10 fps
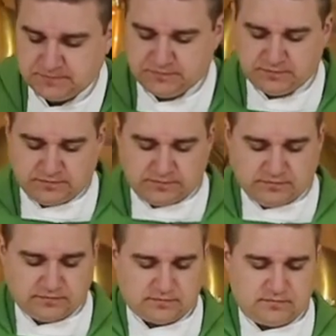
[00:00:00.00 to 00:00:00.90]

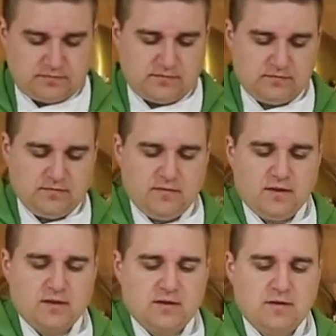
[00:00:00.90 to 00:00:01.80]

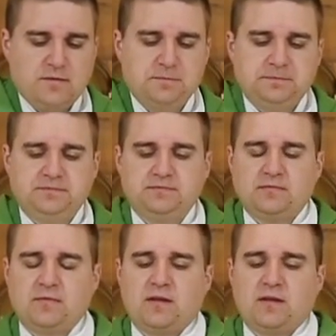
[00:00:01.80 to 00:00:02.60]
(silence)